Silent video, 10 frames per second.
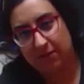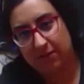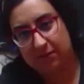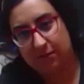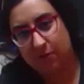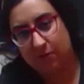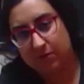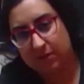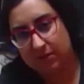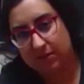Smaller
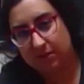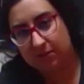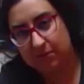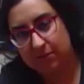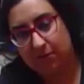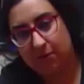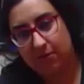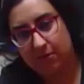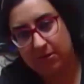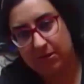details are
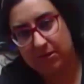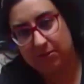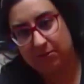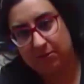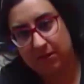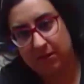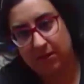harder to do,